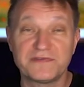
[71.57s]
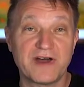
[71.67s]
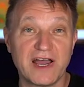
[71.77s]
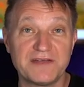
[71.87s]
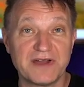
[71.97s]

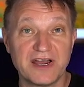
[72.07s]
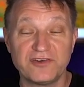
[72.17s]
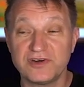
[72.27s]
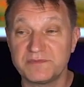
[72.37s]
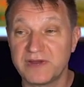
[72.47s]

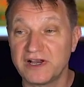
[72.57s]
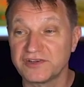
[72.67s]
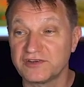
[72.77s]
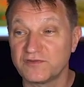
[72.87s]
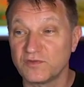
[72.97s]
500
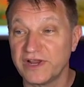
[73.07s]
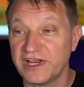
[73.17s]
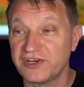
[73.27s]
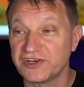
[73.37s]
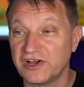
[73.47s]
miles of
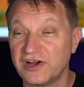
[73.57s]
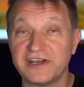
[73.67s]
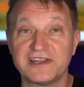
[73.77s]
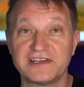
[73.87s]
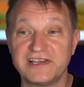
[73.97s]
range
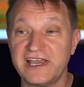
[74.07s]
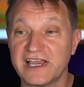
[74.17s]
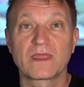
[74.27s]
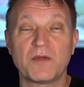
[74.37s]
on the tank.